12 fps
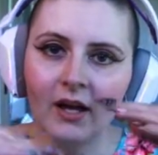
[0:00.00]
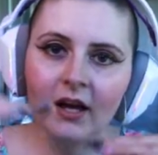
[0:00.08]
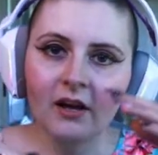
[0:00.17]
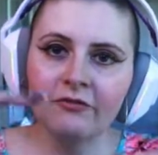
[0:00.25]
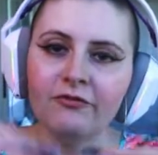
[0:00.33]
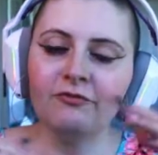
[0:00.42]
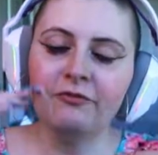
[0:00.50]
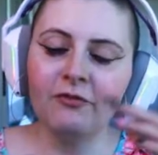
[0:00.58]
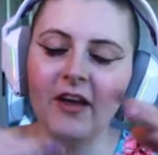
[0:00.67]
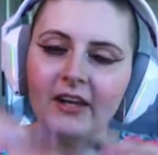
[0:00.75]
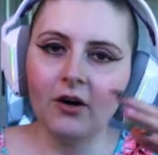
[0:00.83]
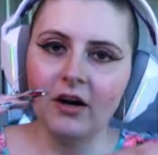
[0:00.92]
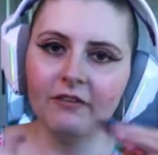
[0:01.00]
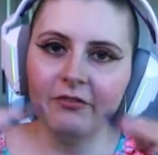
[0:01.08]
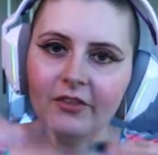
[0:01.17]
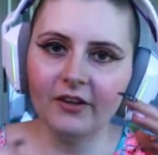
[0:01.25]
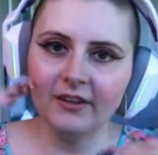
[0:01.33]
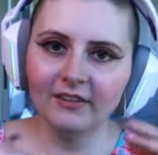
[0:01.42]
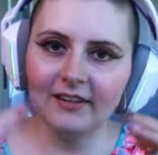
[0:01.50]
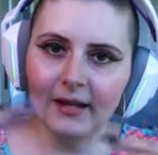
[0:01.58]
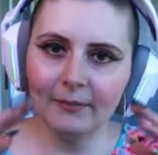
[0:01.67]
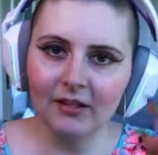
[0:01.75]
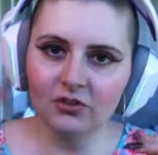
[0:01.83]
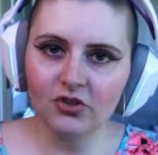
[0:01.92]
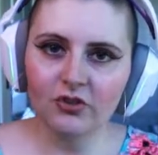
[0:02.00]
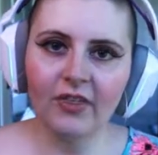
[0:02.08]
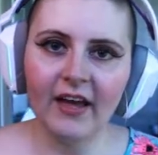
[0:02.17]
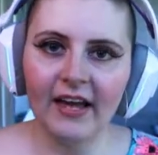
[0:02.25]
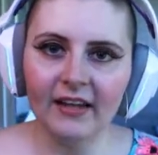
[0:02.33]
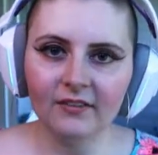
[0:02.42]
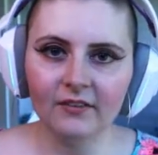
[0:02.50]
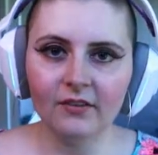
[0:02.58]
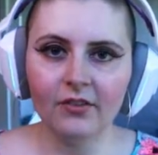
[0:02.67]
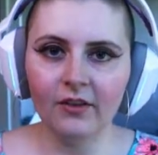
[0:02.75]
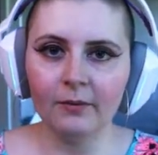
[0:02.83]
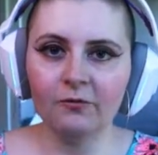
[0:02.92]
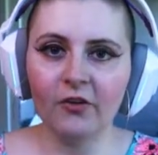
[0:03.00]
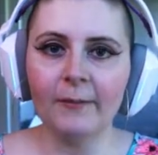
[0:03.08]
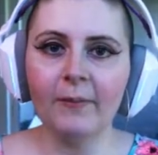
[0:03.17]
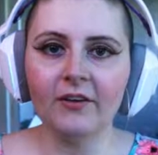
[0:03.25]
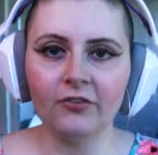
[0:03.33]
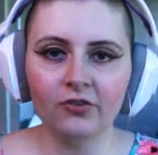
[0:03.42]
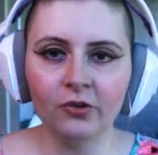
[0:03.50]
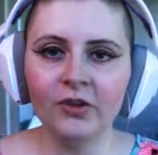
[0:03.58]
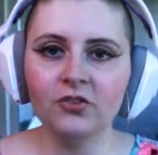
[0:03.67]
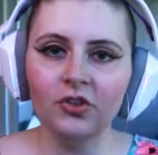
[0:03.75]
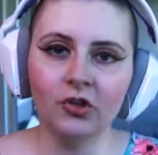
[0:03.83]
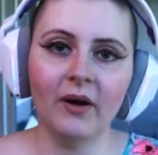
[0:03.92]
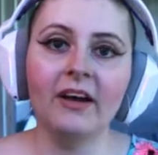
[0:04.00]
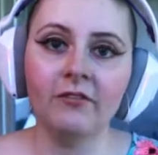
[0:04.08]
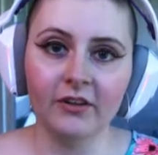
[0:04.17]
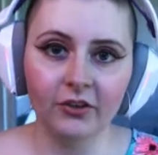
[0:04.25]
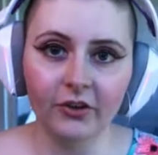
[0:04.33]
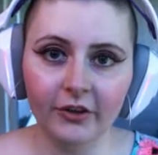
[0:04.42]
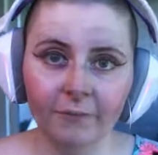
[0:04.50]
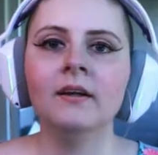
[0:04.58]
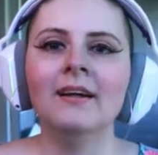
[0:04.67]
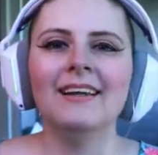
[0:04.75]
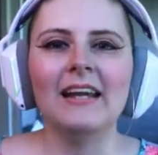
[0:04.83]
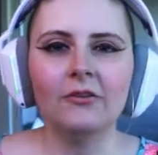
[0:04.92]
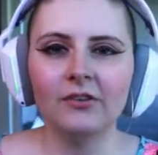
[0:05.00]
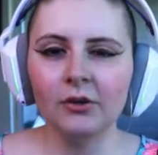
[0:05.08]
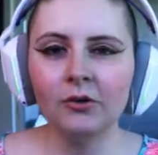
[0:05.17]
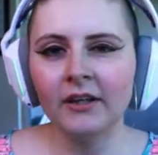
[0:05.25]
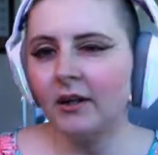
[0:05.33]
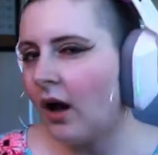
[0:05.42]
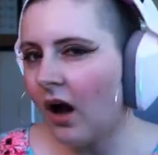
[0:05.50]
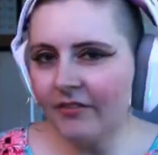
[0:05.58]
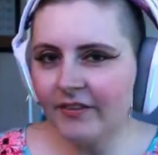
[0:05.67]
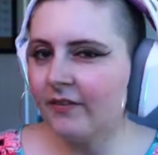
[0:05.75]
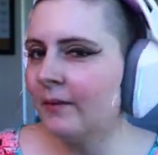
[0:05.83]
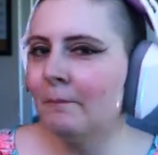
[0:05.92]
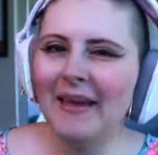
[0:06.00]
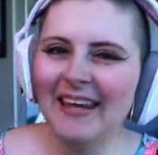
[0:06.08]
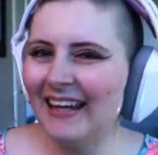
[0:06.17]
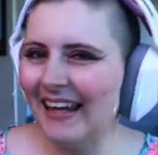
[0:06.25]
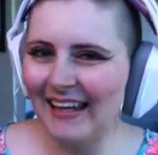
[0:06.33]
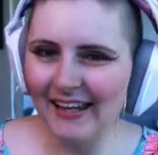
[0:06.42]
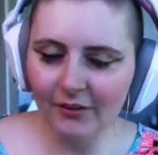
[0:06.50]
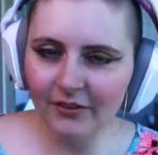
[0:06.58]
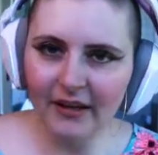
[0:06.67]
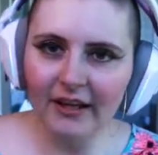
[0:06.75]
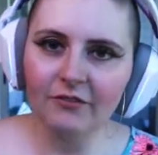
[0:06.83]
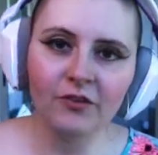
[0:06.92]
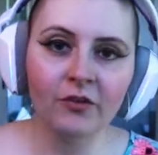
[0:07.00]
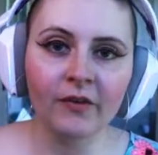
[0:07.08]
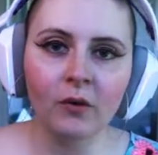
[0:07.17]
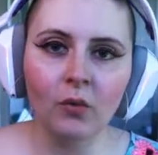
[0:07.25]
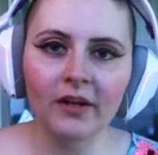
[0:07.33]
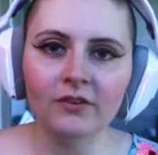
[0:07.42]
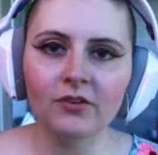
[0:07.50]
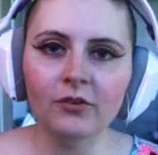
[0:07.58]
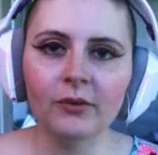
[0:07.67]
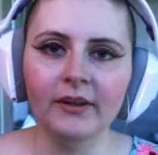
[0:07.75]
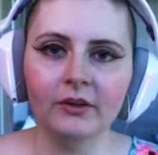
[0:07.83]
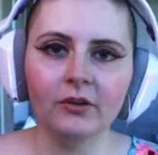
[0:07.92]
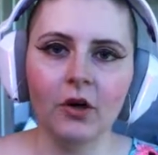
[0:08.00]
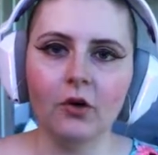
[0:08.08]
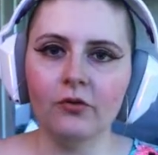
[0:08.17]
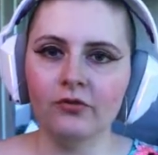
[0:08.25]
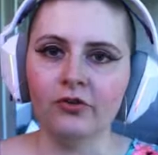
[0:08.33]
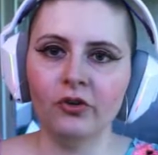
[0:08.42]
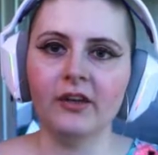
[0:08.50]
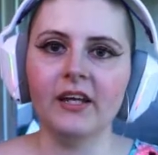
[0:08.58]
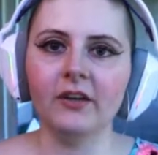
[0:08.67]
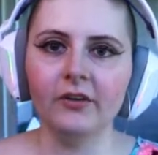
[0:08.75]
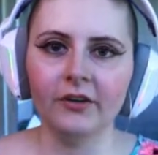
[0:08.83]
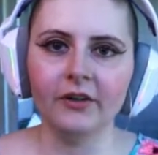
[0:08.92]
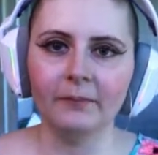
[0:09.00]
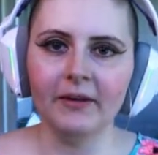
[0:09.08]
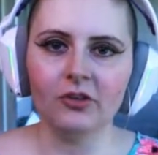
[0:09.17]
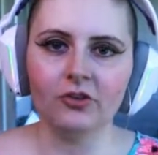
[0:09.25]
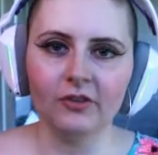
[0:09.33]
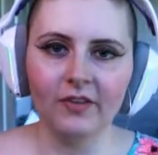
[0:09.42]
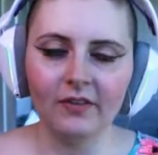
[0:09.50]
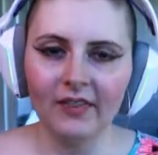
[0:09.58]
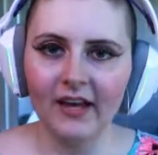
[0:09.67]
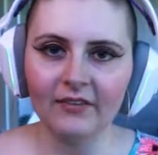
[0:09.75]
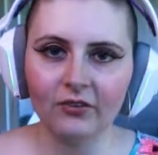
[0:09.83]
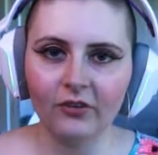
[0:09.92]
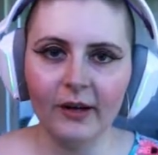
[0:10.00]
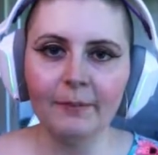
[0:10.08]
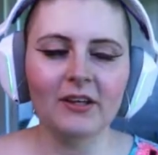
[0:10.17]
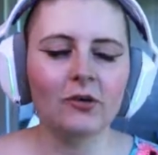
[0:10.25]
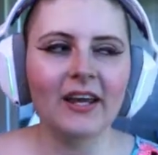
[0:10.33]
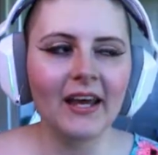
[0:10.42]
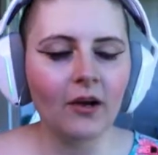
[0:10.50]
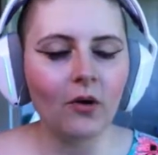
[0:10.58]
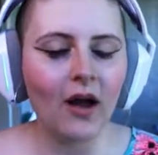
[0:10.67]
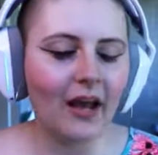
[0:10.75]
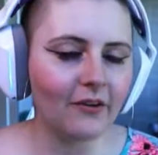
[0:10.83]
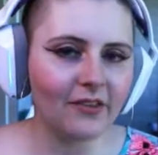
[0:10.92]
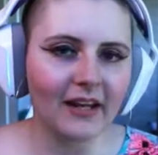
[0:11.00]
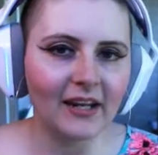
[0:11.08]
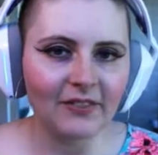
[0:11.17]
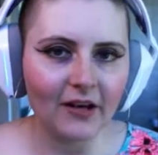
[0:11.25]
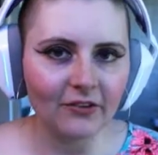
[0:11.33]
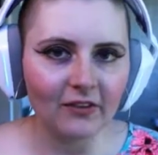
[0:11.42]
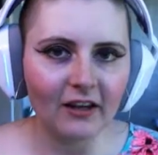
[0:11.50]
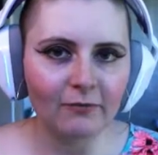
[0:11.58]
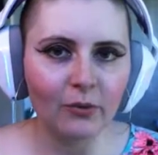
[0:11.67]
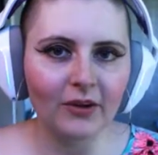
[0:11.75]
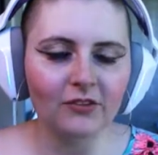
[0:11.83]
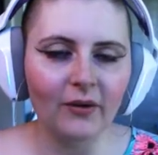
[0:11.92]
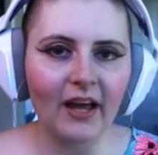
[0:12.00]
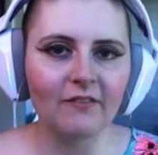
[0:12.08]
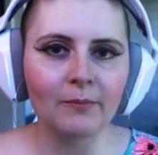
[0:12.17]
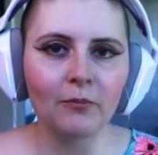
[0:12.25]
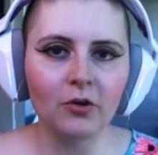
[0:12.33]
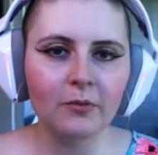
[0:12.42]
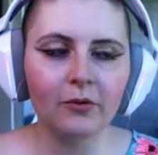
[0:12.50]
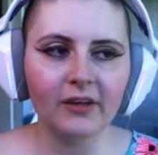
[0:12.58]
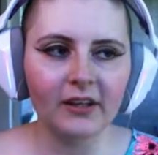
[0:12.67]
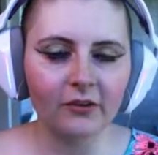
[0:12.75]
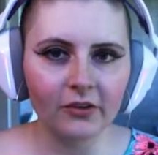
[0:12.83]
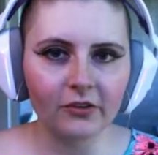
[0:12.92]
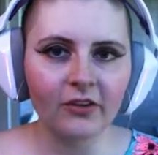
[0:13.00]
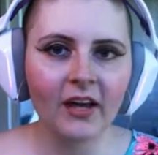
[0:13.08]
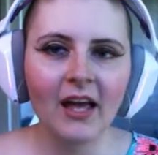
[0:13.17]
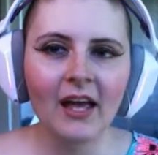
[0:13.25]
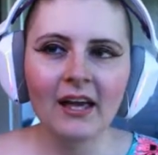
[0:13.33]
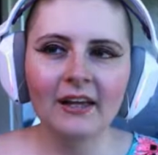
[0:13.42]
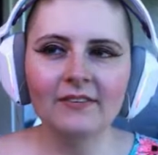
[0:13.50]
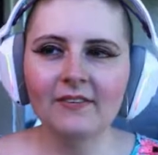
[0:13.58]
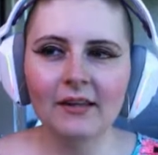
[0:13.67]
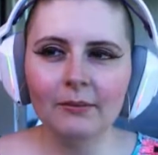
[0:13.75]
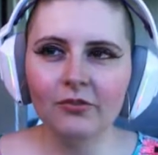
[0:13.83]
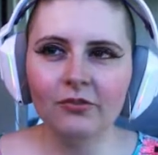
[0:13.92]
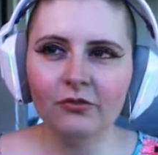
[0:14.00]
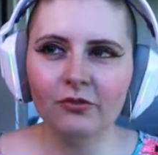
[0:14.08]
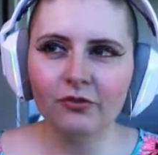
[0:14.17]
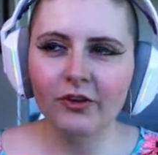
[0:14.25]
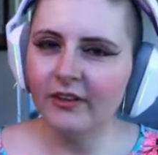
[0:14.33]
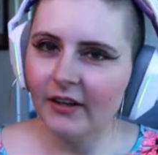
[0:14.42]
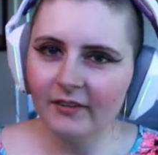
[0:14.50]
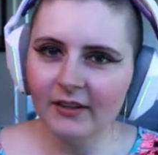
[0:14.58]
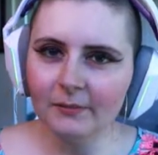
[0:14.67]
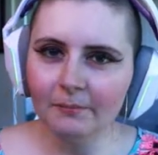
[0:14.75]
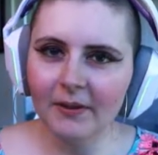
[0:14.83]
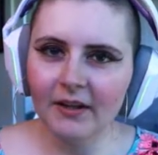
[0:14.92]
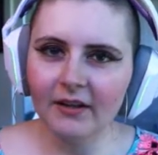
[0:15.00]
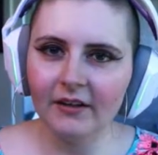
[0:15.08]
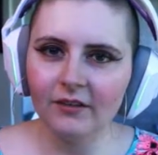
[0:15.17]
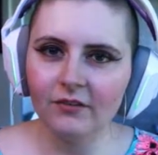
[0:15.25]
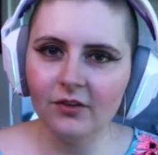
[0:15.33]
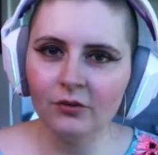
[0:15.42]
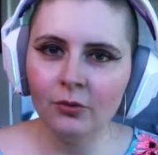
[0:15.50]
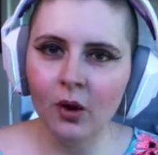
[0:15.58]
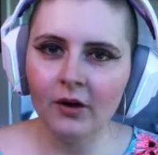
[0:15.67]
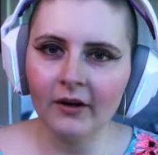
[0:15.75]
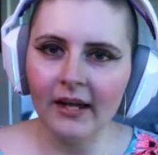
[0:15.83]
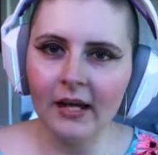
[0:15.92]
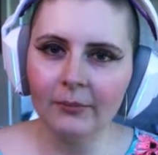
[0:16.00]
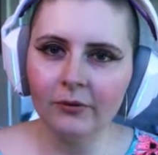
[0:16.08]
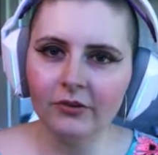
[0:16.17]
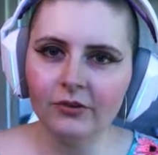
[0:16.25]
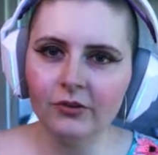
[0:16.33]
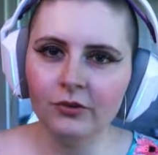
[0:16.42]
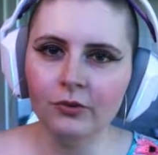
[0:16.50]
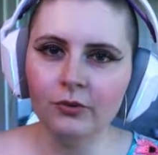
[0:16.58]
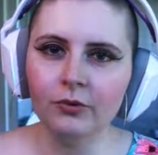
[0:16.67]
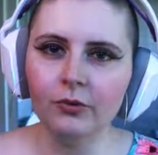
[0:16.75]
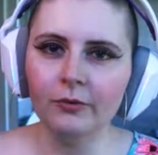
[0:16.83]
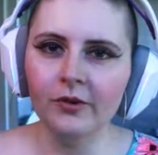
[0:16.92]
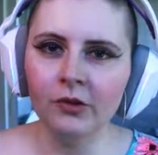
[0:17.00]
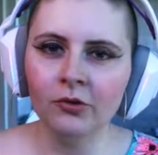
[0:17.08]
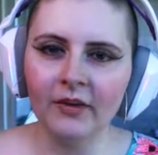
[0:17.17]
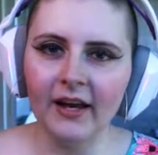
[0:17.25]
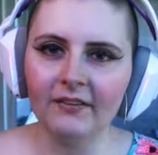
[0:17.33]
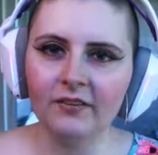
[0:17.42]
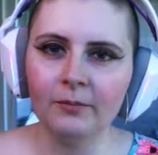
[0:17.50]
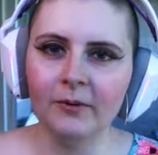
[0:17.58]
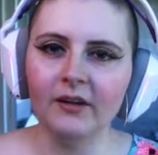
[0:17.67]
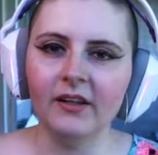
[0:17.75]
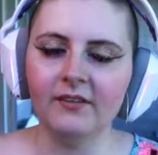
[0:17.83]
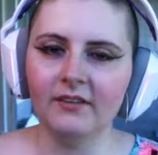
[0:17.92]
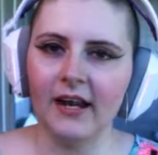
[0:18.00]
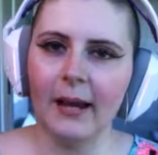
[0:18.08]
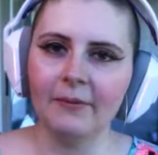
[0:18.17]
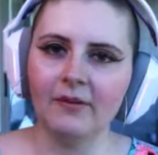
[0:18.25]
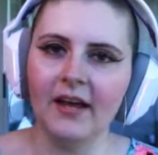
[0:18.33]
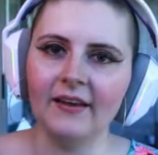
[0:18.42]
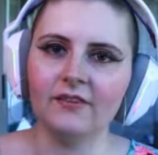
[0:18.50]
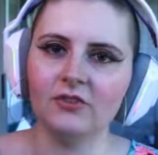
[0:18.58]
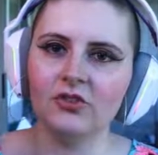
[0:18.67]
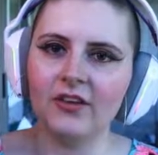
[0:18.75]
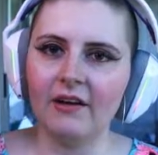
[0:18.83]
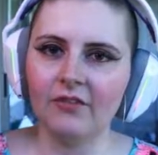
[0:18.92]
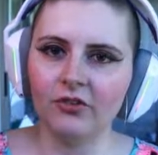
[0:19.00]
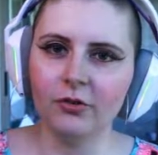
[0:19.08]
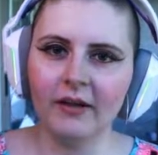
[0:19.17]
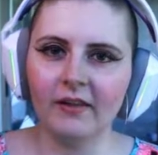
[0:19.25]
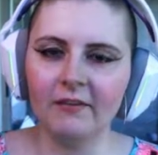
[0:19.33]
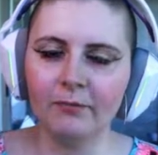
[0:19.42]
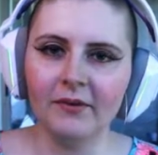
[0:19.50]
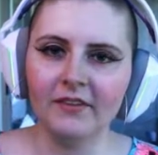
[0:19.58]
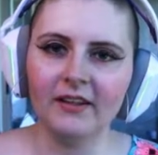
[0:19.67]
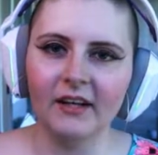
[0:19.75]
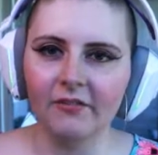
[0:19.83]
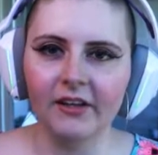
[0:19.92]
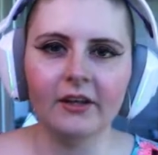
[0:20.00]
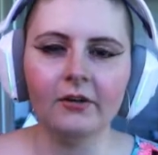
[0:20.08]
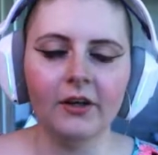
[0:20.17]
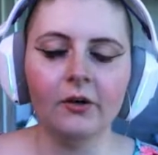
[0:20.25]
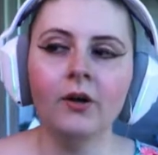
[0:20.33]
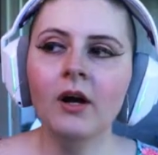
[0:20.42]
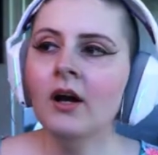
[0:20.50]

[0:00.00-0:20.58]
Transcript: fade off the damage that the raid boss is doing to you every turn. Now, so you can obviously make a healer deck if you really want to and go full healer and make sure that that's great, but you can't go higher than 8,000 life points, so having multiple healers seems redundant because you aren't able to utilize his abilities to capitalize on just having so many life points that can never kill you.